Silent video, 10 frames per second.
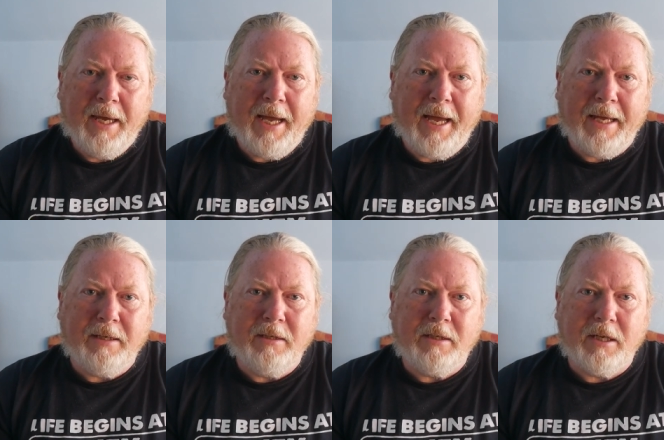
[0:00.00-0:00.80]

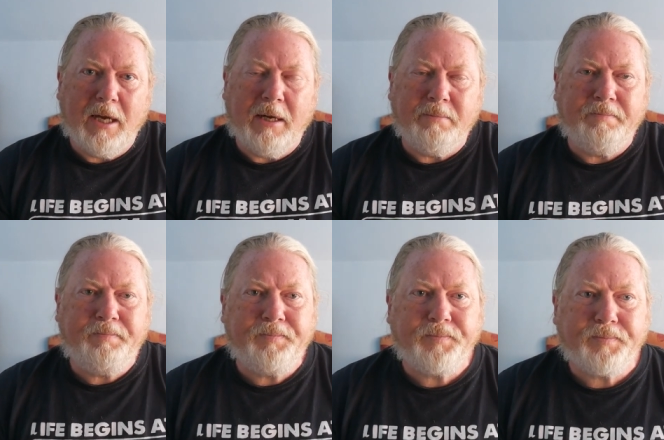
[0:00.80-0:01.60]
And, um,
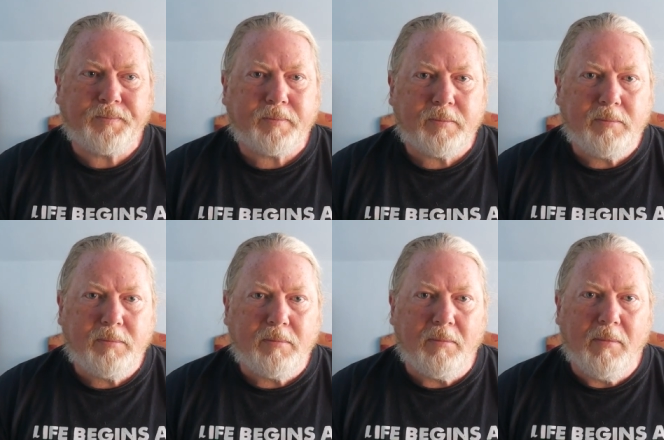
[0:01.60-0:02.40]

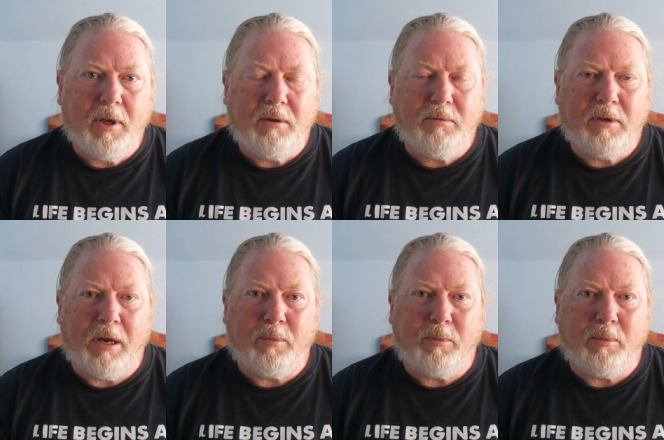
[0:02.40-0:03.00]
you know,